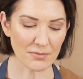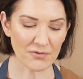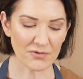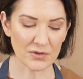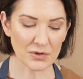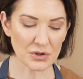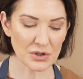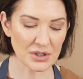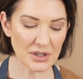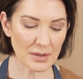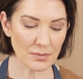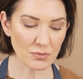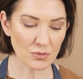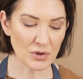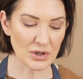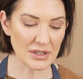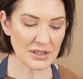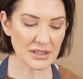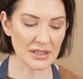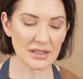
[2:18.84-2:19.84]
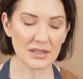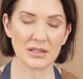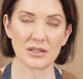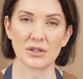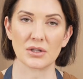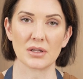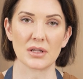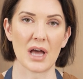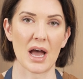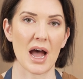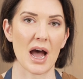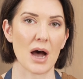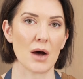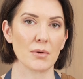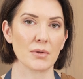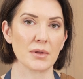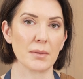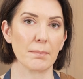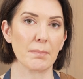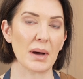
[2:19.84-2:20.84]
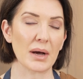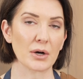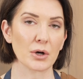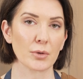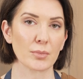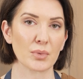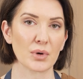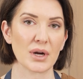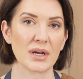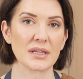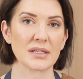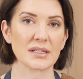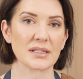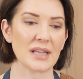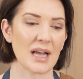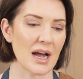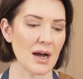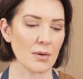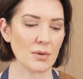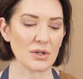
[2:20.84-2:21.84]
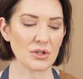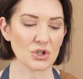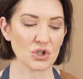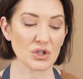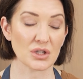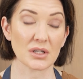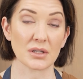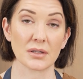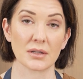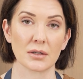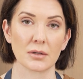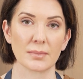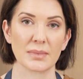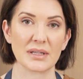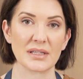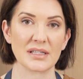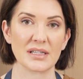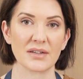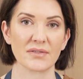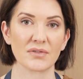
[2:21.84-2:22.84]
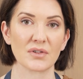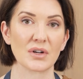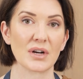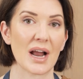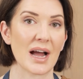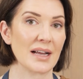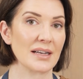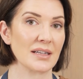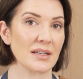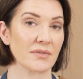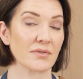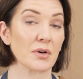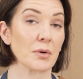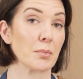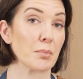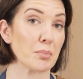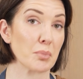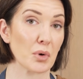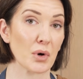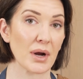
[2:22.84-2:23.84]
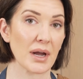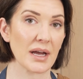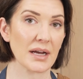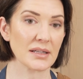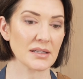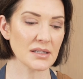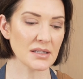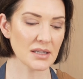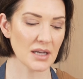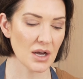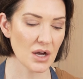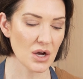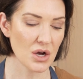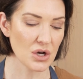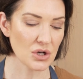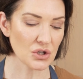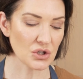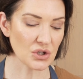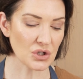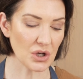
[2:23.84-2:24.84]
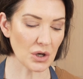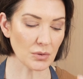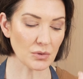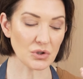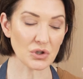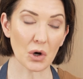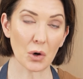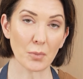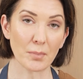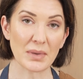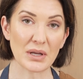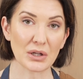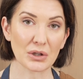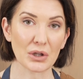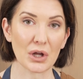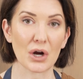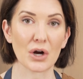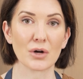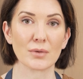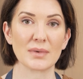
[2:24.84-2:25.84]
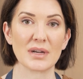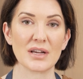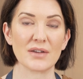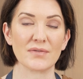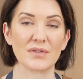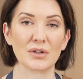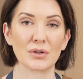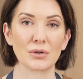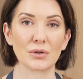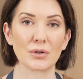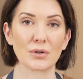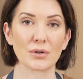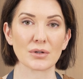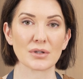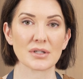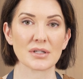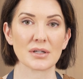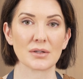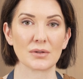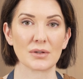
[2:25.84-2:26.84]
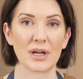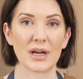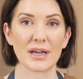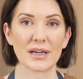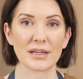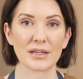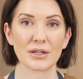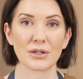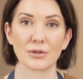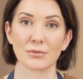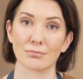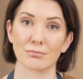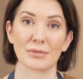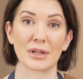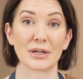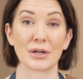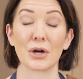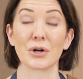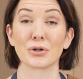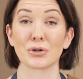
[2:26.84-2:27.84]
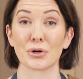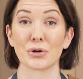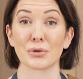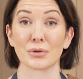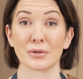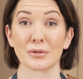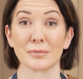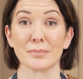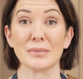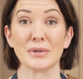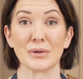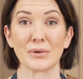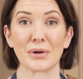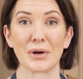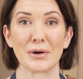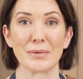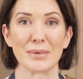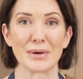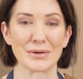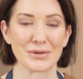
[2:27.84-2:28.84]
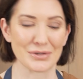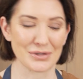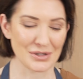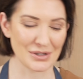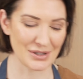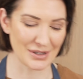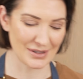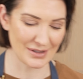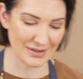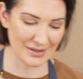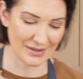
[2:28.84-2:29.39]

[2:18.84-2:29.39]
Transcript: For some reason, how the butter breaks down, it's just a little bit different on different brands. So don't be alarmed if it looks like curdled milk almost.